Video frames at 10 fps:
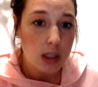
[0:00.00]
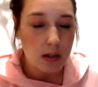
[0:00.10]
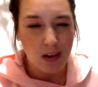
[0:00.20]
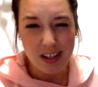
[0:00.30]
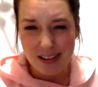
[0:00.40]

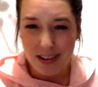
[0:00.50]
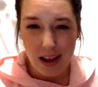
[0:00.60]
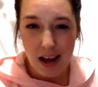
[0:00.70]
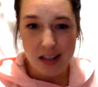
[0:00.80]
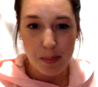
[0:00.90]
So I'll use
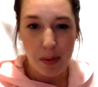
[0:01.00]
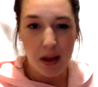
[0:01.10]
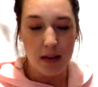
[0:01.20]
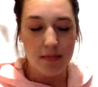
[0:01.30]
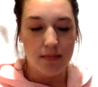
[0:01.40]
less.
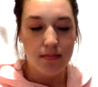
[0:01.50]
But